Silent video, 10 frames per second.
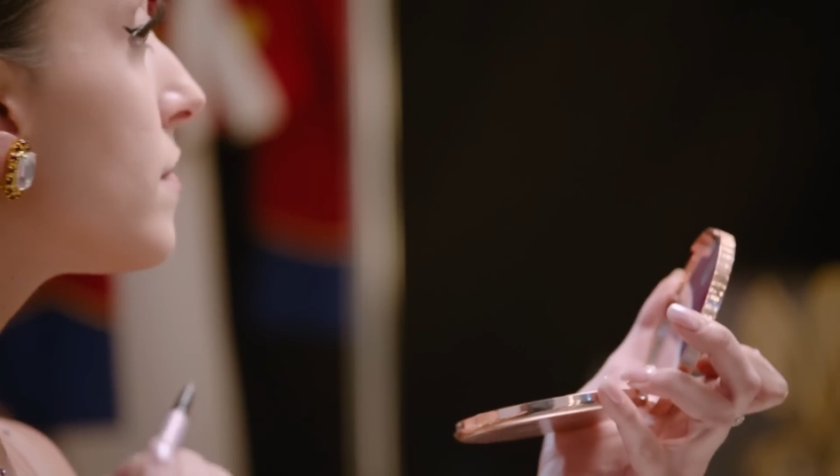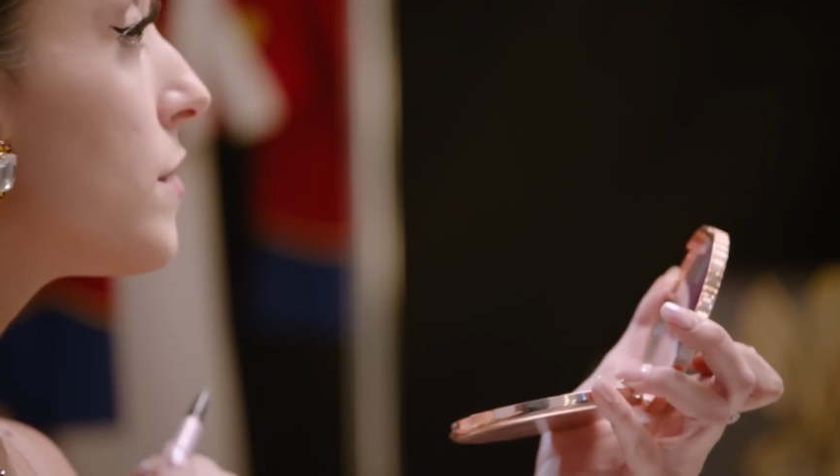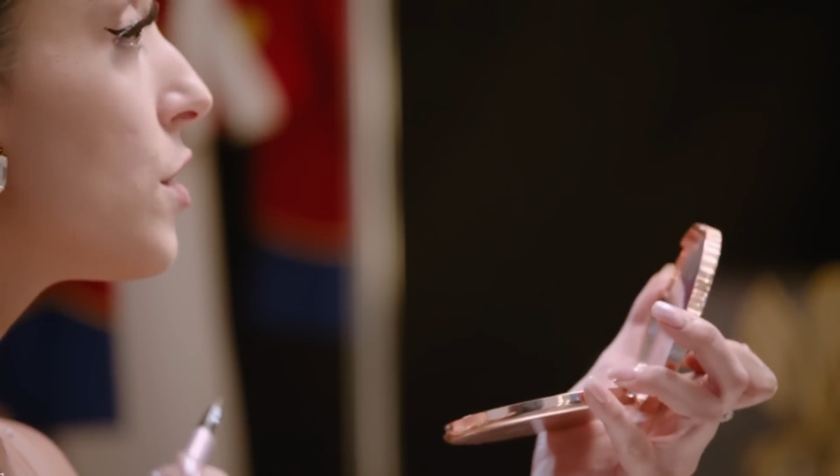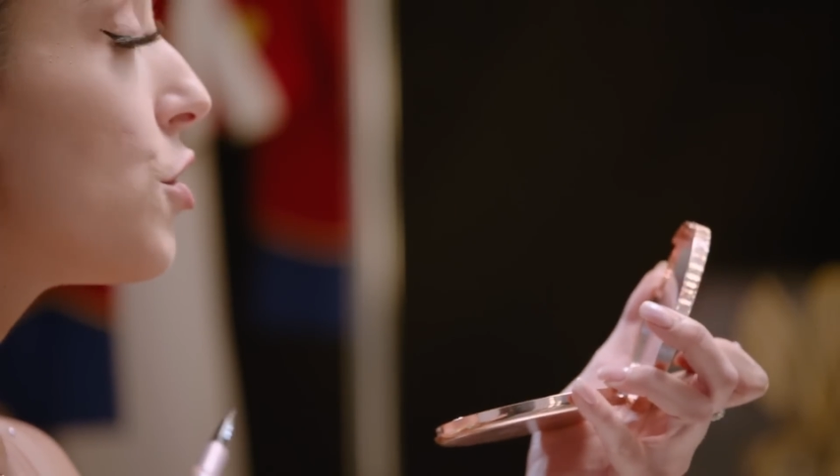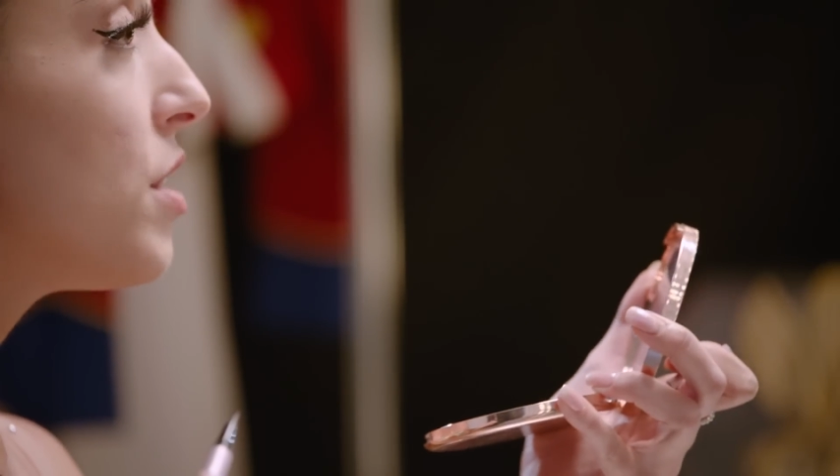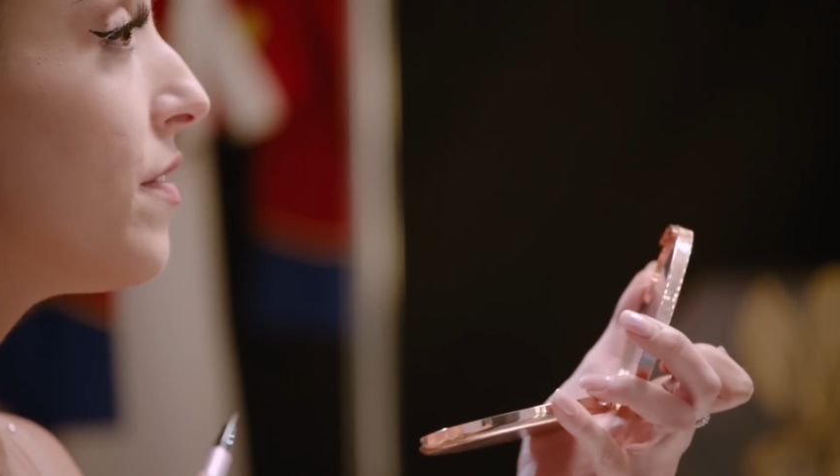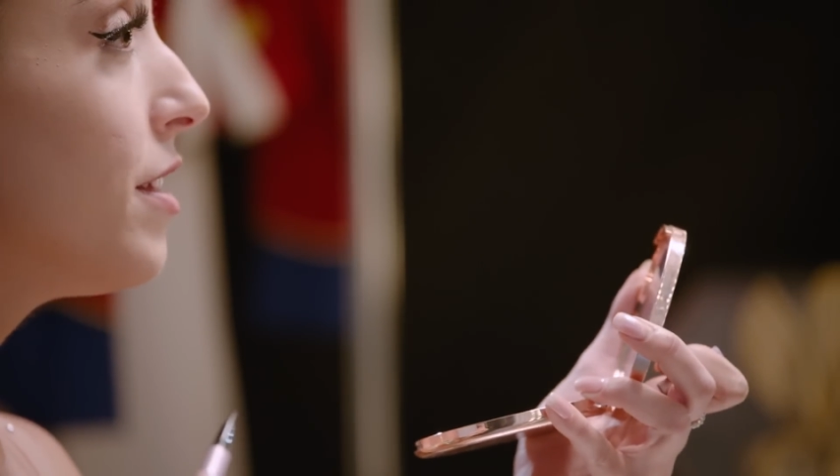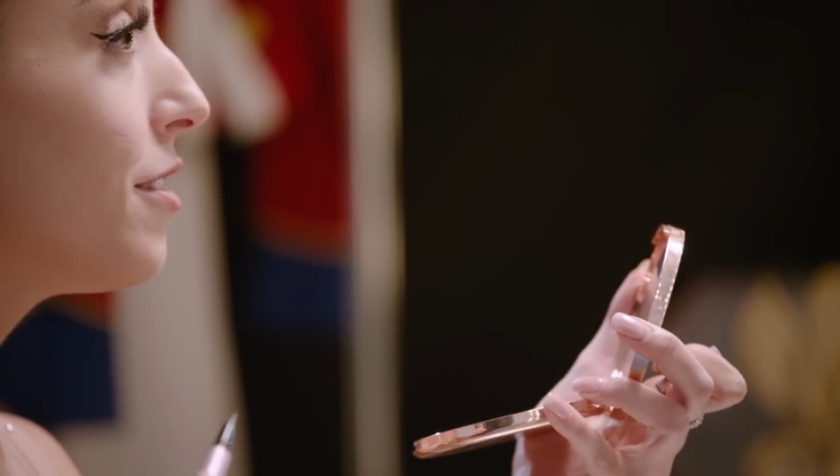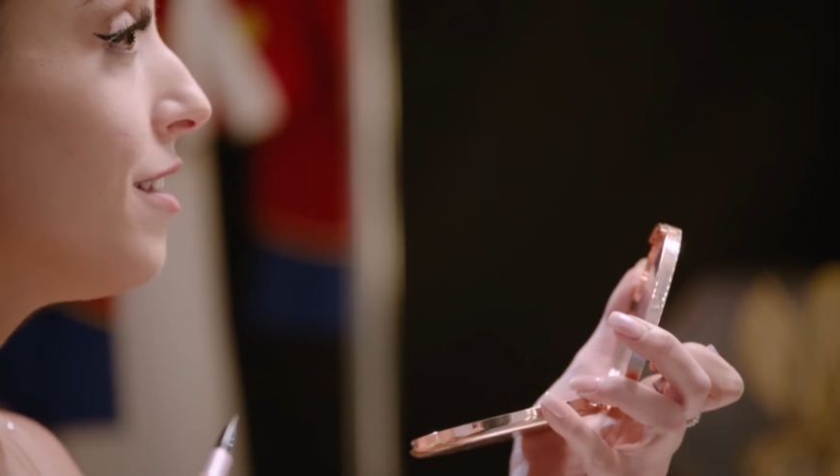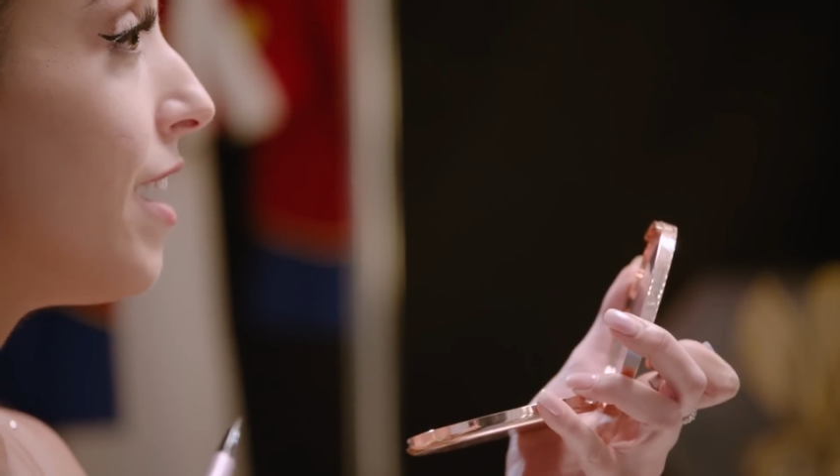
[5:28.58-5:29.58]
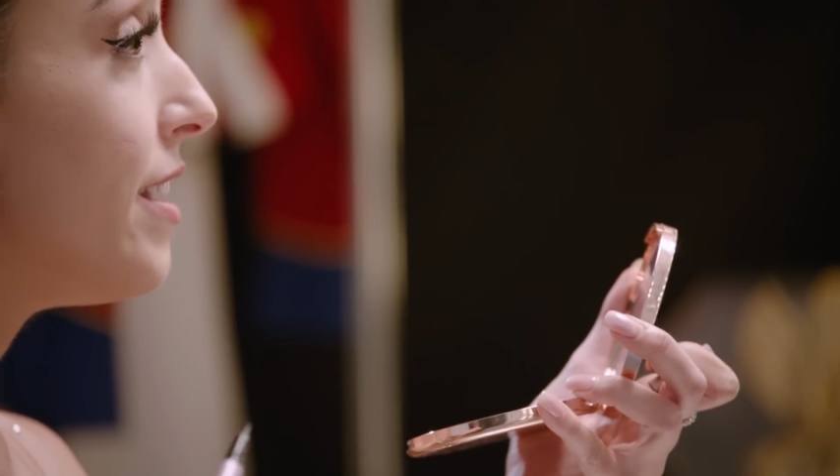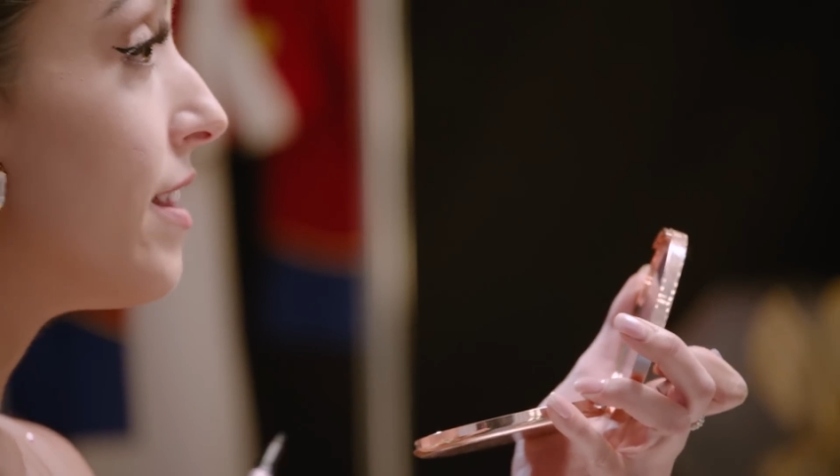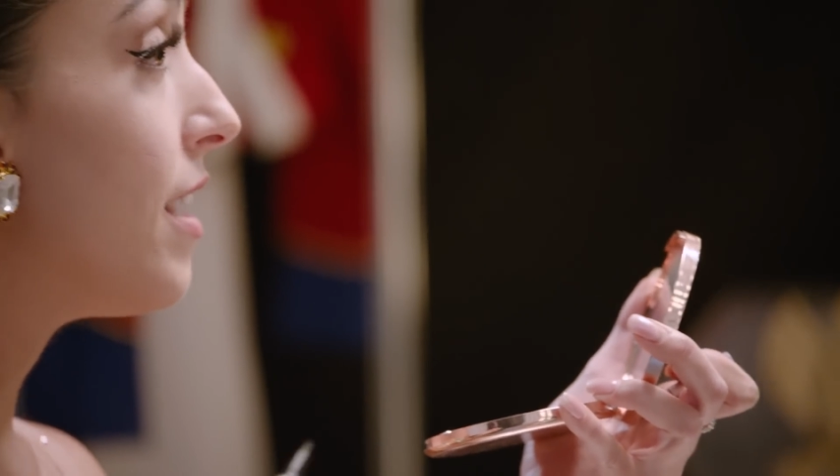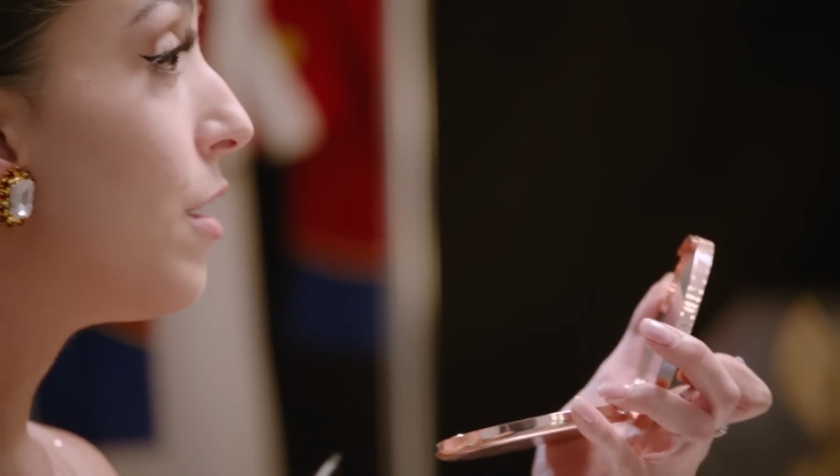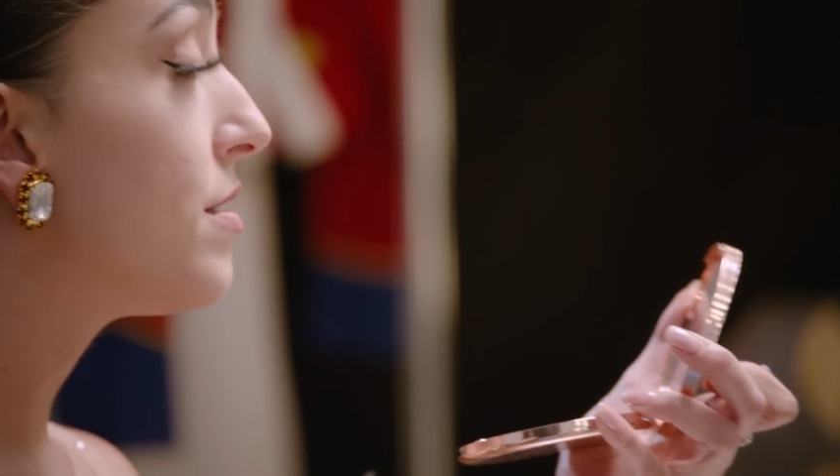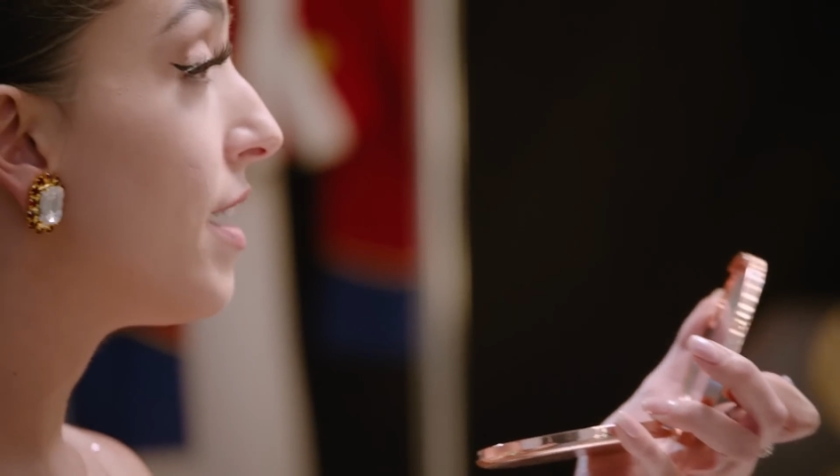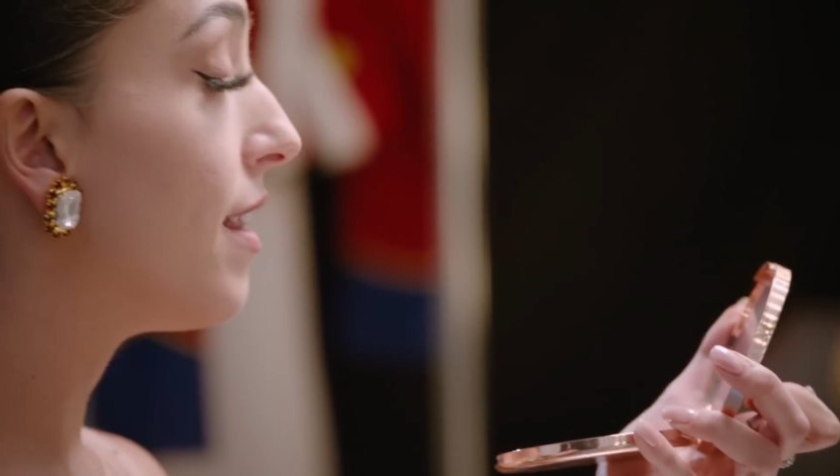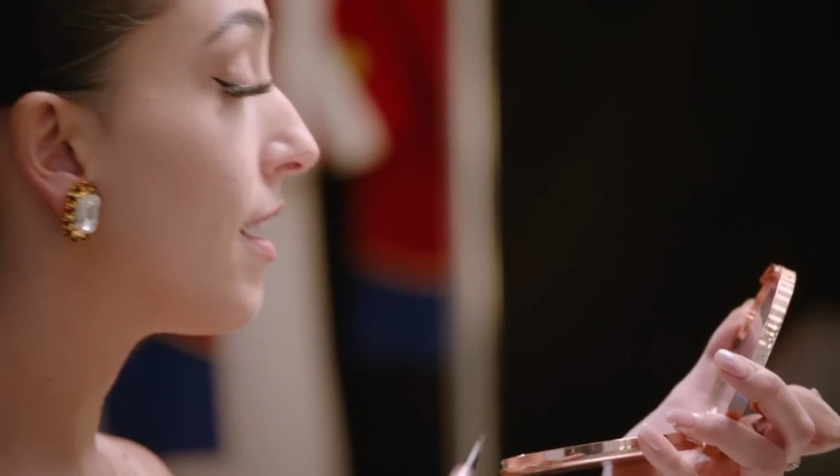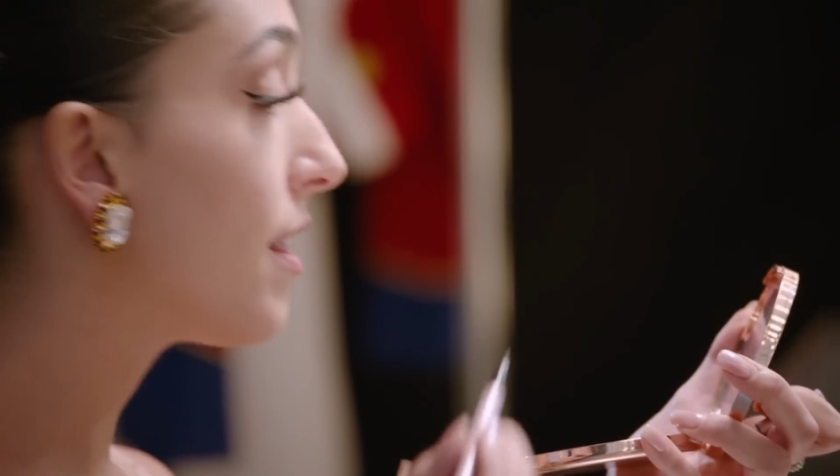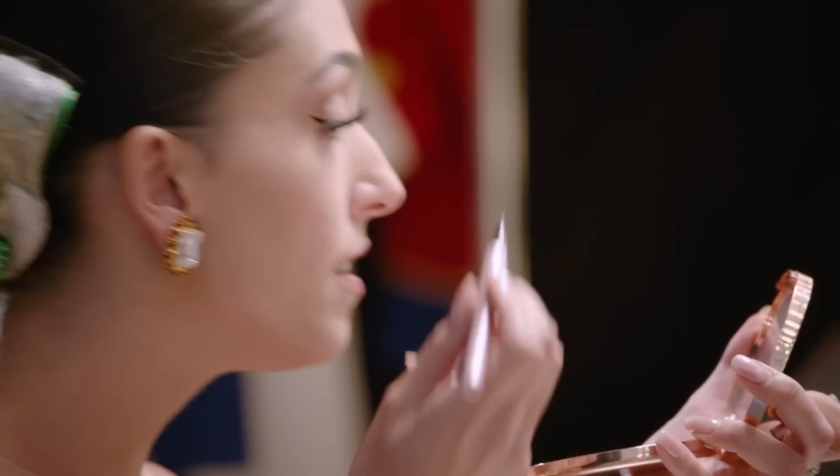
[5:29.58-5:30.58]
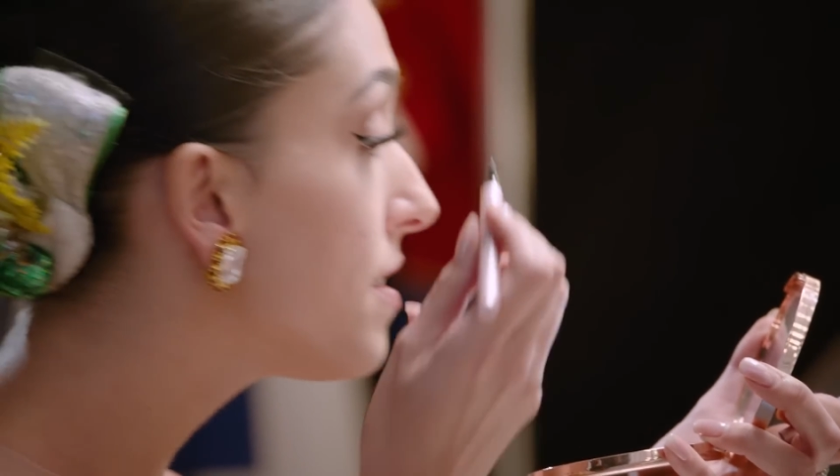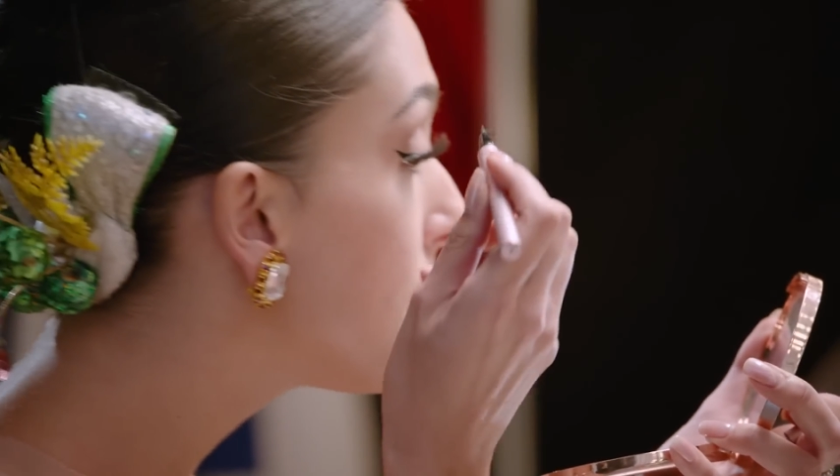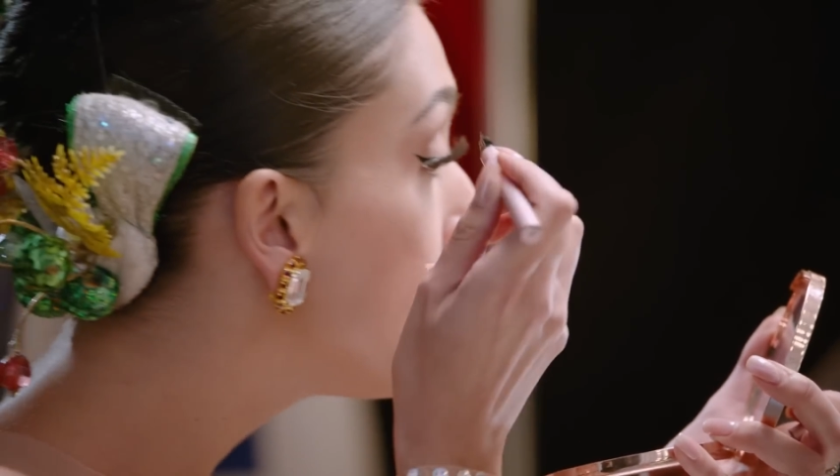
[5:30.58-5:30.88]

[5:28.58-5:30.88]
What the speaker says: So you should have a little line on the outside like this.